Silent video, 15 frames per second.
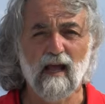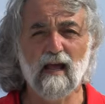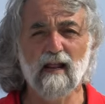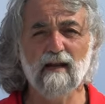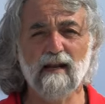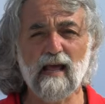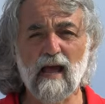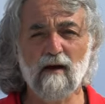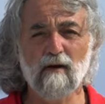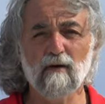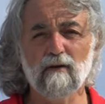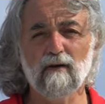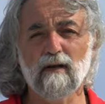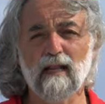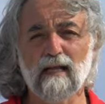And
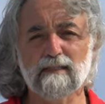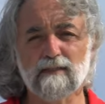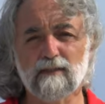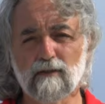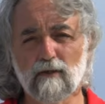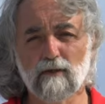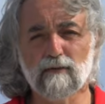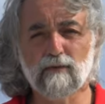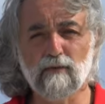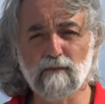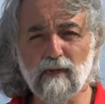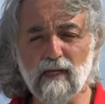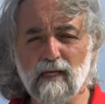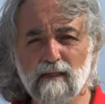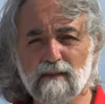now let's go to
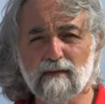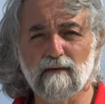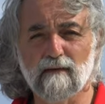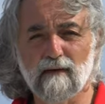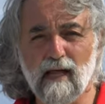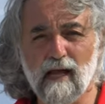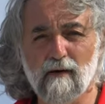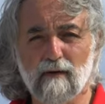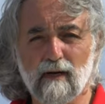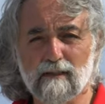meet Leo